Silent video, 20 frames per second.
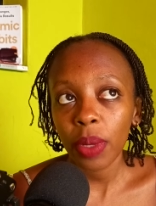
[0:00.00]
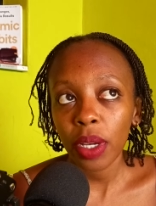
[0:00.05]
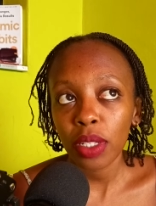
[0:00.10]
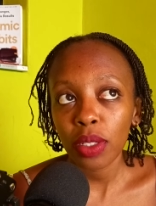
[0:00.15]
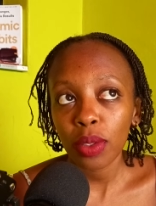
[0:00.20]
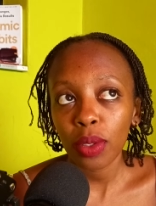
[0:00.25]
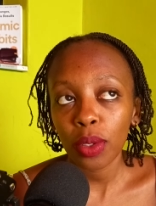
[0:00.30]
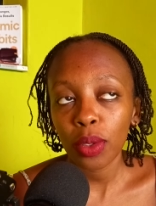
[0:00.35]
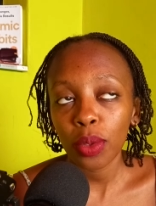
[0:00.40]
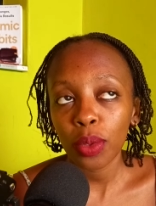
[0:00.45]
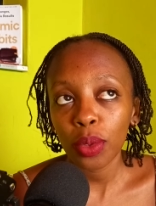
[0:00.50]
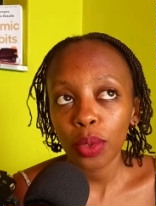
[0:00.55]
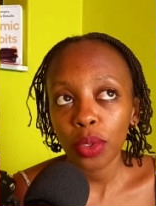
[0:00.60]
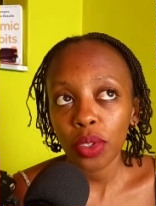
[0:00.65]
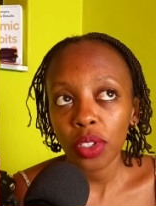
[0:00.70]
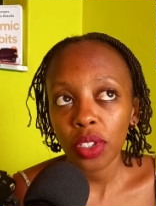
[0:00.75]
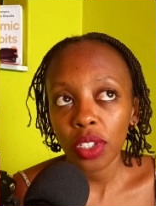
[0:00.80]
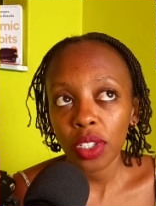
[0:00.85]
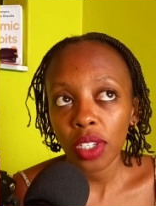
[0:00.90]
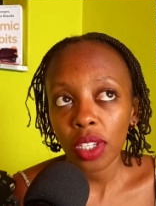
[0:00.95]
person
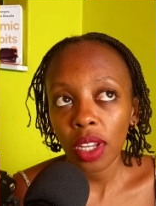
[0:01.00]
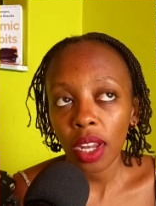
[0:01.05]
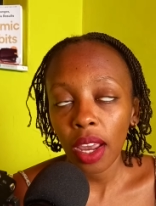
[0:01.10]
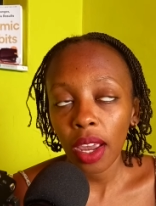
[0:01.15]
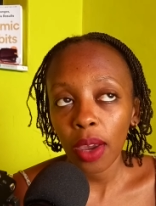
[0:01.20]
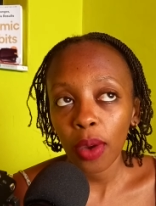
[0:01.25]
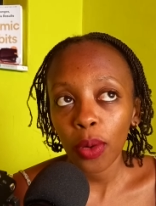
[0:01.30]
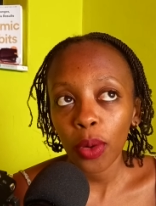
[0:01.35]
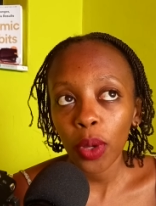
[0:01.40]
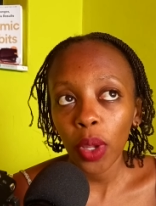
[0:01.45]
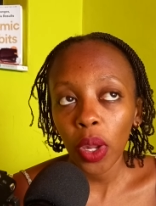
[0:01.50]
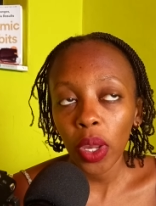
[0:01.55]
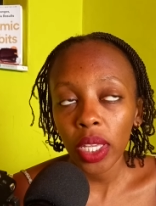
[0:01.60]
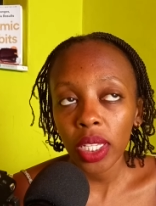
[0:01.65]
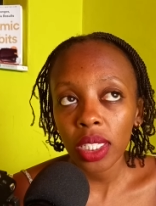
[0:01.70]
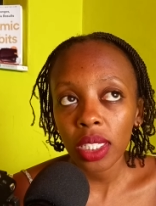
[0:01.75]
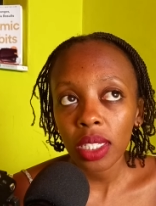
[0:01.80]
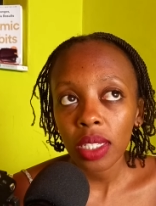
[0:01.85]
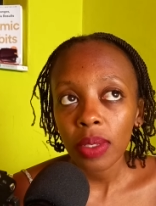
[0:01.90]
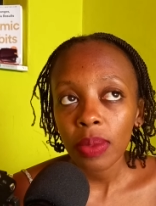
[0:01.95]
who's just like
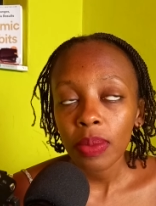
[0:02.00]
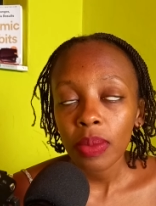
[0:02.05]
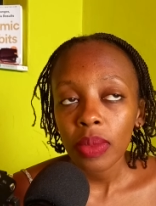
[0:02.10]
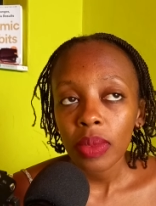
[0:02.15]
always